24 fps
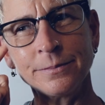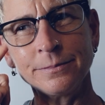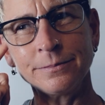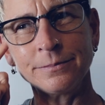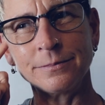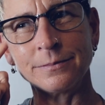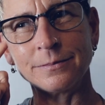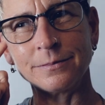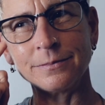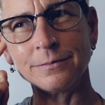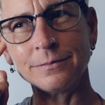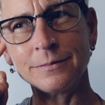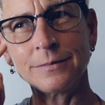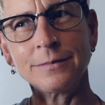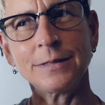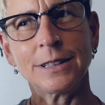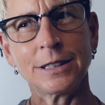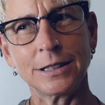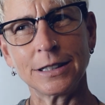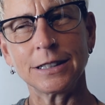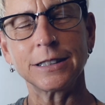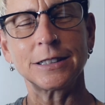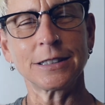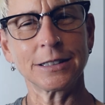hmm,
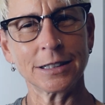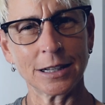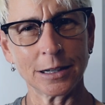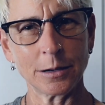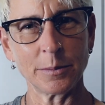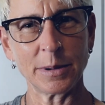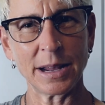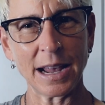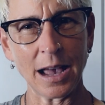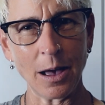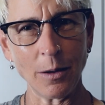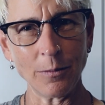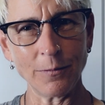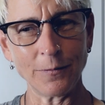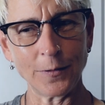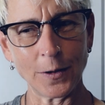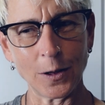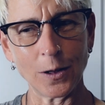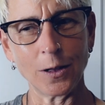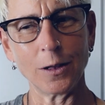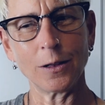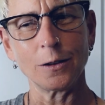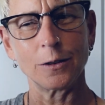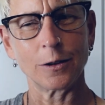is this going to be helpful
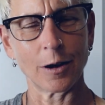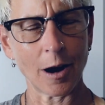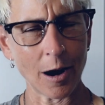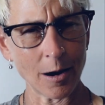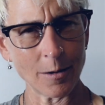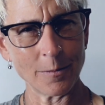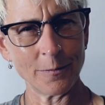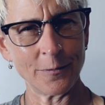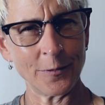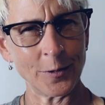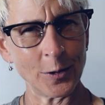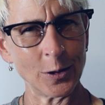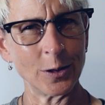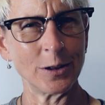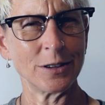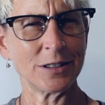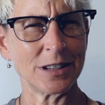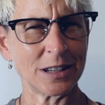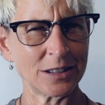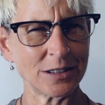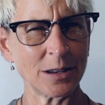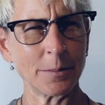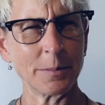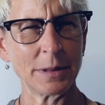or harmful? Is
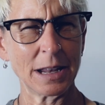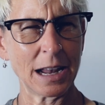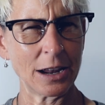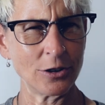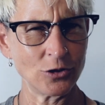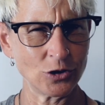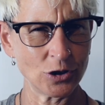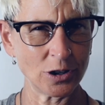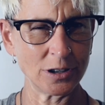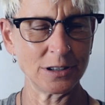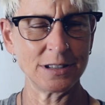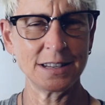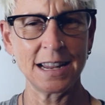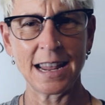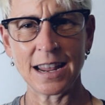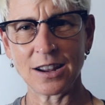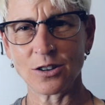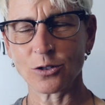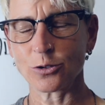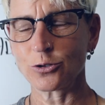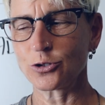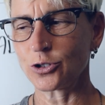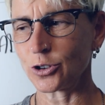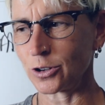this something I should
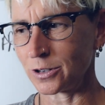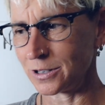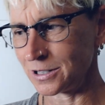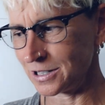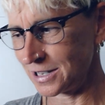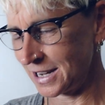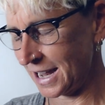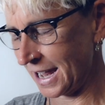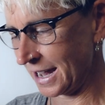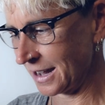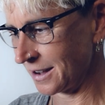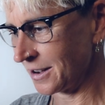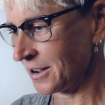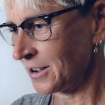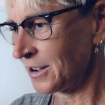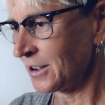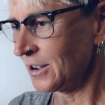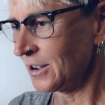take or shouldn't take?